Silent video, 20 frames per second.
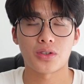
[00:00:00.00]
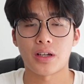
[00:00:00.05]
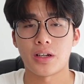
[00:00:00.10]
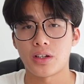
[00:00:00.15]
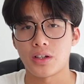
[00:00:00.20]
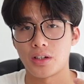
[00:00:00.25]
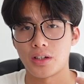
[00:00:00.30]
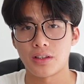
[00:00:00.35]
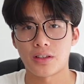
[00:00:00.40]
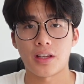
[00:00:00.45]
that you're
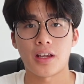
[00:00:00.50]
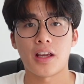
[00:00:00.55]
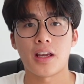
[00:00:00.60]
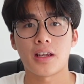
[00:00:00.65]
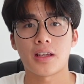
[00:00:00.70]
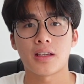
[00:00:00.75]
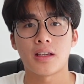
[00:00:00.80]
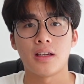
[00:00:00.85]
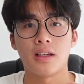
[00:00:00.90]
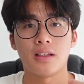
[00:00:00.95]
gonna
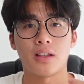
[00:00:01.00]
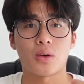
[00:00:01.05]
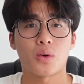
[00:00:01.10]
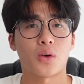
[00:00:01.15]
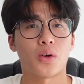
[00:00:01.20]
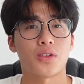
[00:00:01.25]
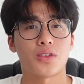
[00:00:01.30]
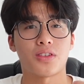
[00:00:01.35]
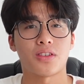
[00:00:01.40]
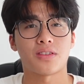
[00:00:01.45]
take, the
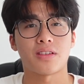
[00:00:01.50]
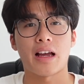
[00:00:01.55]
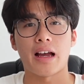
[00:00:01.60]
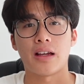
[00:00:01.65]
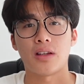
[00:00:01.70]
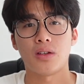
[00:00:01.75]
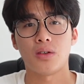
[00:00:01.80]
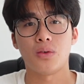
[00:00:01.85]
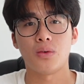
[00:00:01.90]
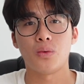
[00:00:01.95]
courses
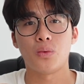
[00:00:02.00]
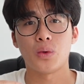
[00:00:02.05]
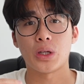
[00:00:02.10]
that you